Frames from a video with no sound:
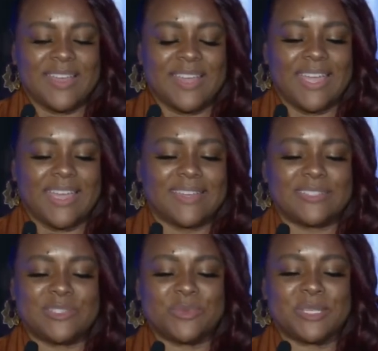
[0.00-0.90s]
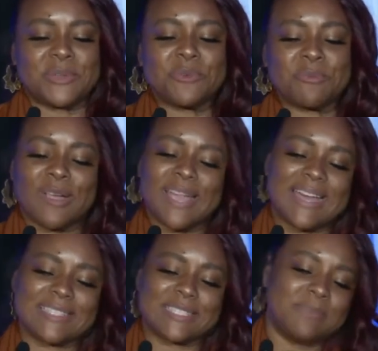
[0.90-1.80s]
And when Umar
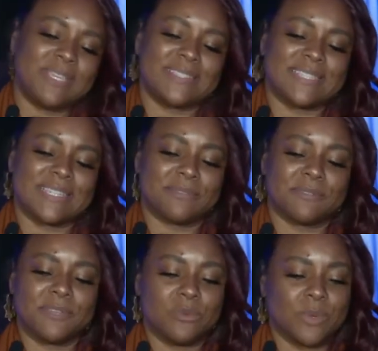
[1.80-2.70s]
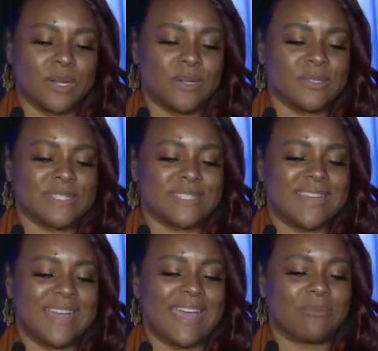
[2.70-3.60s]
asked me to give a few words,
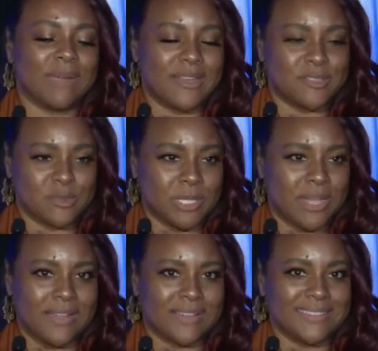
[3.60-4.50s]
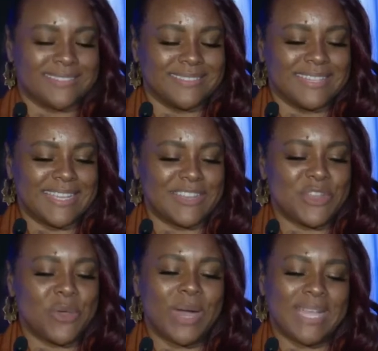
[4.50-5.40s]
I had writer's block and
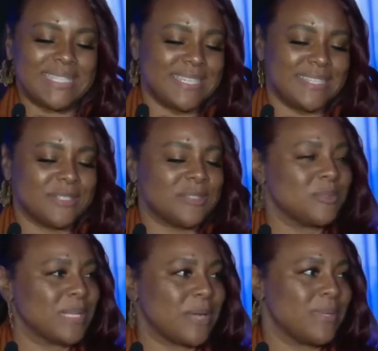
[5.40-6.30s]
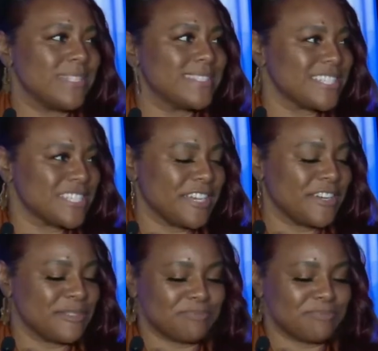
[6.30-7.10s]
no idea what I wanted to share.